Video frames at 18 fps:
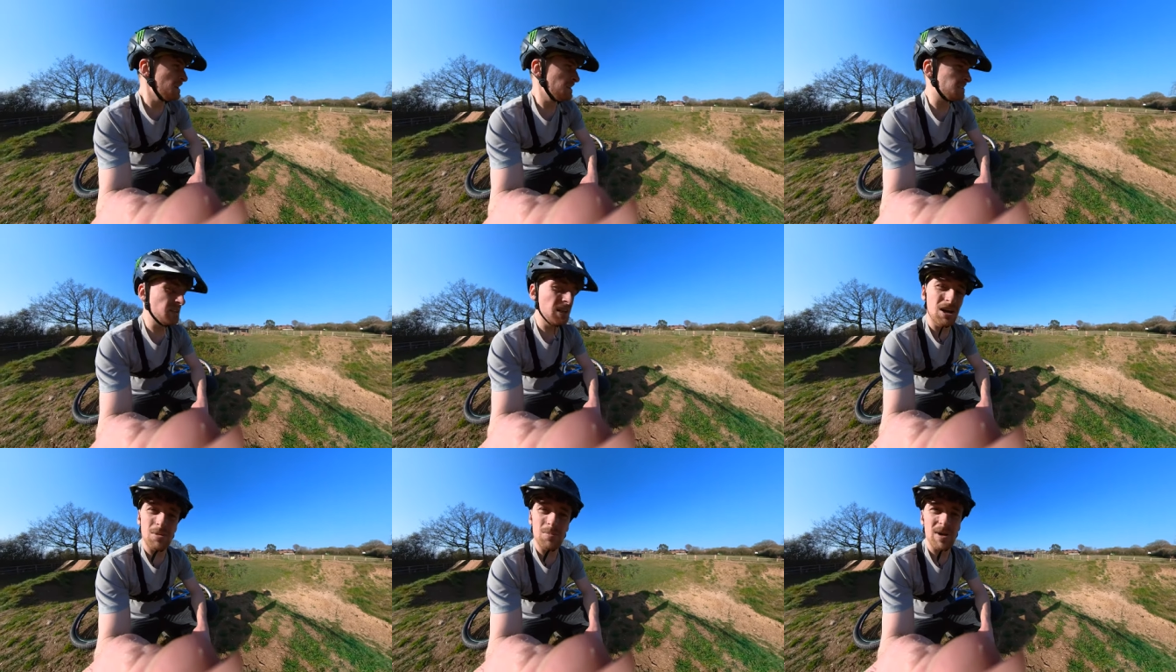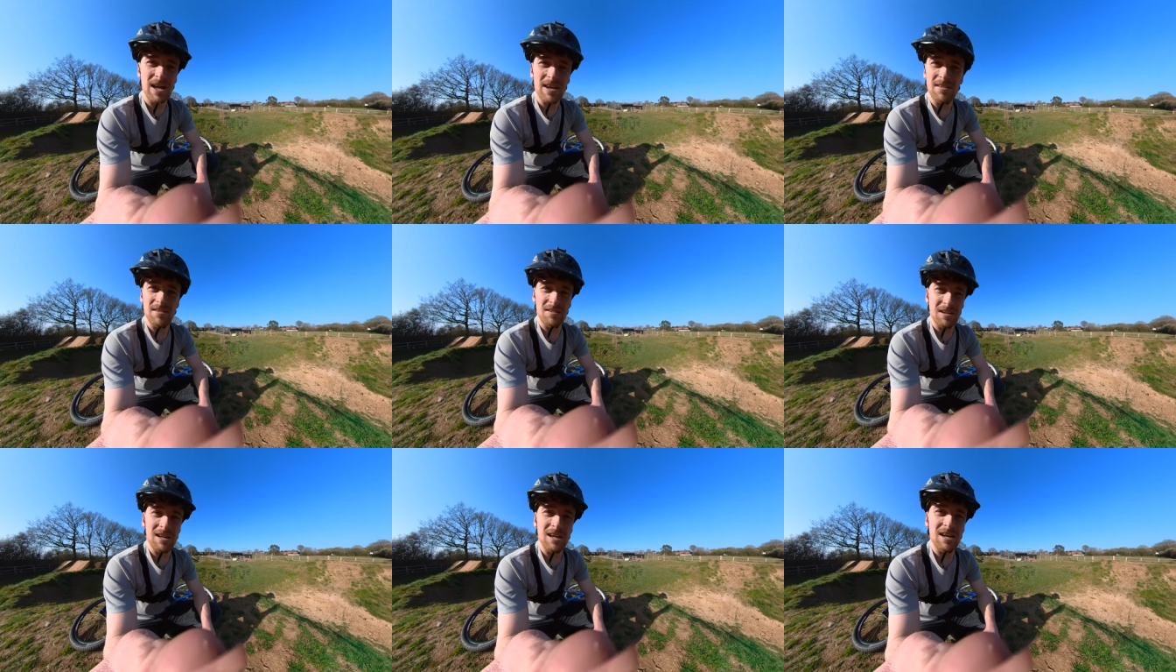It's a lot better
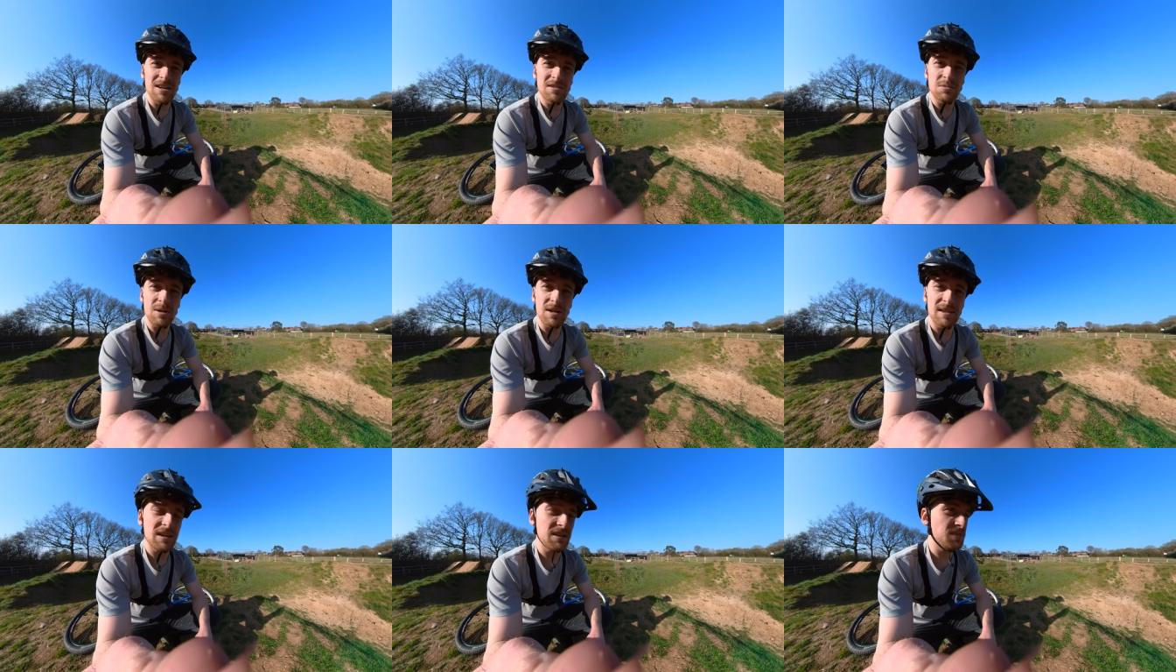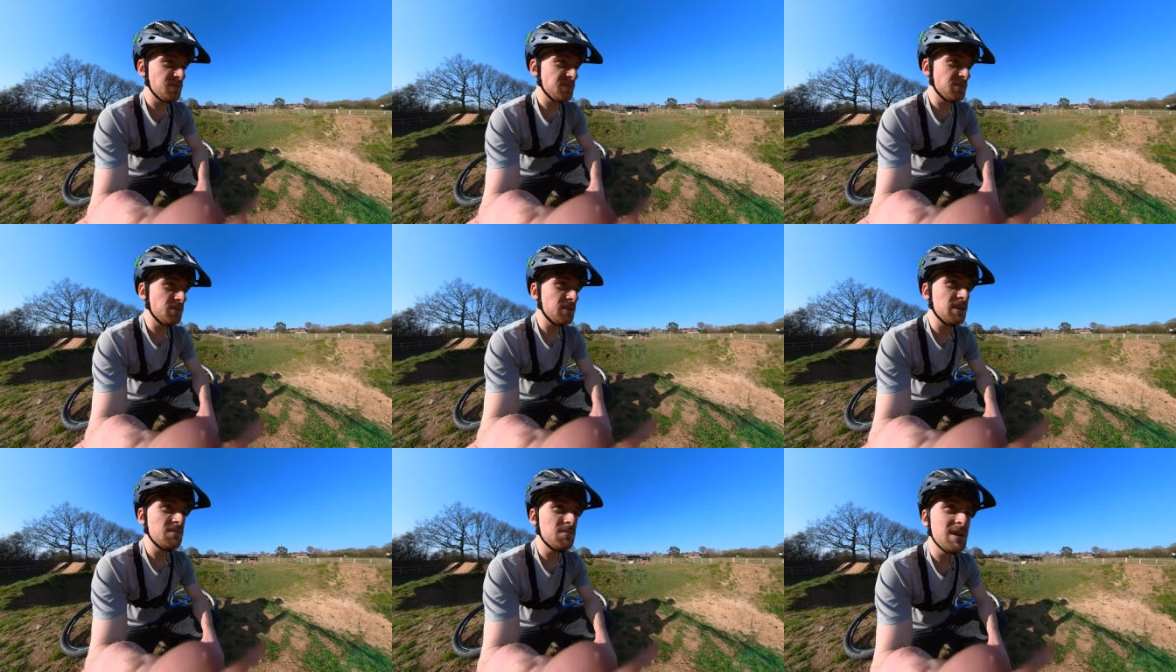than the last one, that's for sure.